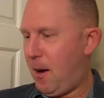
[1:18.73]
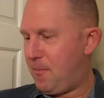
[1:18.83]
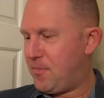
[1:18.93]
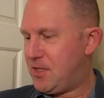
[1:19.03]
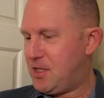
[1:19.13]

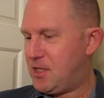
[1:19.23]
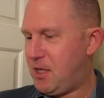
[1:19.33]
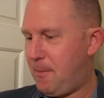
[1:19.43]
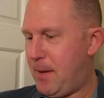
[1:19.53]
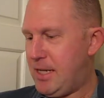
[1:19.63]
This is
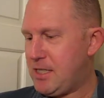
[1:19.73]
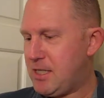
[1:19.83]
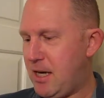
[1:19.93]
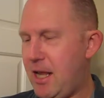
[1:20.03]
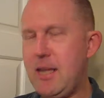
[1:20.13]

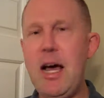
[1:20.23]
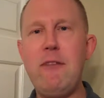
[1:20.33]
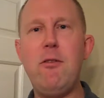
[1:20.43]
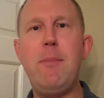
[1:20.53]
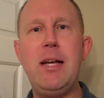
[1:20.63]
based on a
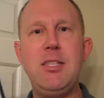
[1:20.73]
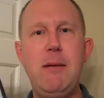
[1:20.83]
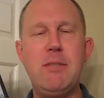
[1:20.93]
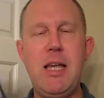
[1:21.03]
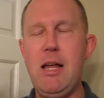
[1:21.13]
novel by
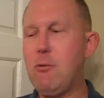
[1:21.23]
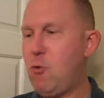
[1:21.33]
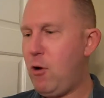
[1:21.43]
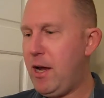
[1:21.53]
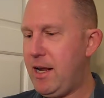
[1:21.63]
James
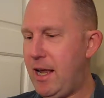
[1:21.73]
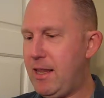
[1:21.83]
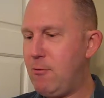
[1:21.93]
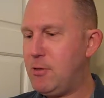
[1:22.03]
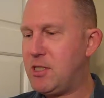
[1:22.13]
Ellroy, and
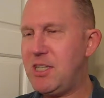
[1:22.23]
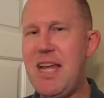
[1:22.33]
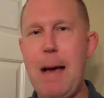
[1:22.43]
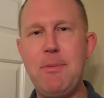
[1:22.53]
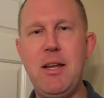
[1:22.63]
that was
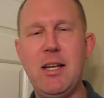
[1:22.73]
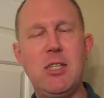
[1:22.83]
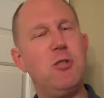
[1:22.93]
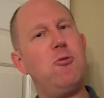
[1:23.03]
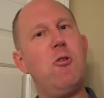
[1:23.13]
adapted
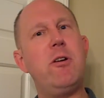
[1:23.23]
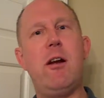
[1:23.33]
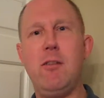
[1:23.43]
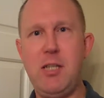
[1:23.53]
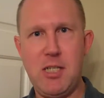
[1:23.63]

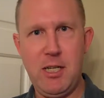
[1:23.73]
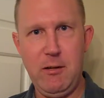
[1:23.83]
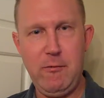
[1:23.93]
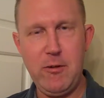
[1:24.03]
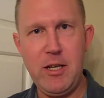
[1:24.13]
extraordinarily
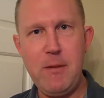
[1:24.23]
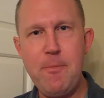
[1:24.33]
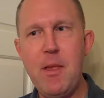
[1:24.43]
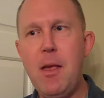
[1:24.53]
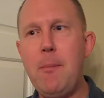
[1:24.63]
skillfully
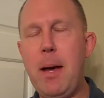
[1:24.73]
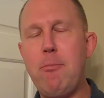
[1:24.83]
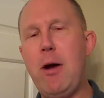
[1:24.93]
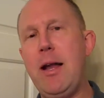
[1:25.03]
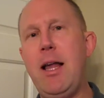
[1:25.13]
by
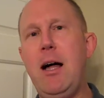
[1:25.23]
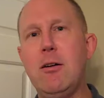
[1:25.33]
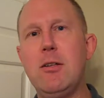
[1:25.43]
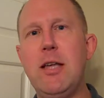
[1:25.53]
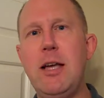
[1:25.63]
Brian
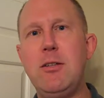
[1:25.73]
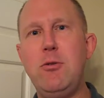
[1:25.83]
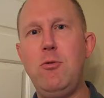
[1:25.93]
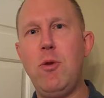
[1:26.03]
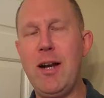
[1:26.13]
Helgeland,
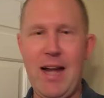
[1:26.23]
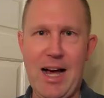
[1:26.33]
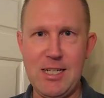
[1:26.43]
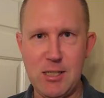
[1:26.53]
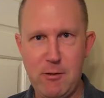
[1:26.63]
who won an
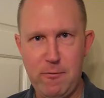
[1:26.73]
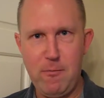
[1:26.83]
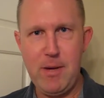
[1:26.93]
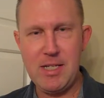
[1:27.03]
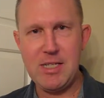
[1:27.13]
Oscar for
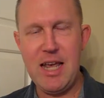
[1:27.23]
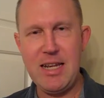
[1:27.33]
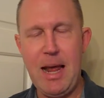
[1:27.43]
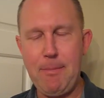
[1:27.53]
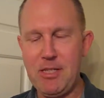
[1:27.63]
Best
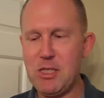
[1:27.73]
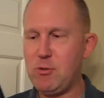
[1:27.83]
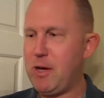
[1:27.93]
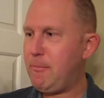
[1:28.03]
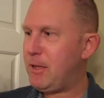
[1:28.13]
Adapted
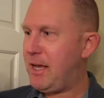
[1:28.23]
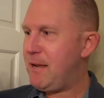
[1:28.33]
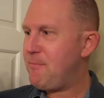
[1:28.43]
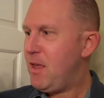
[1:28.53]
Screenplay.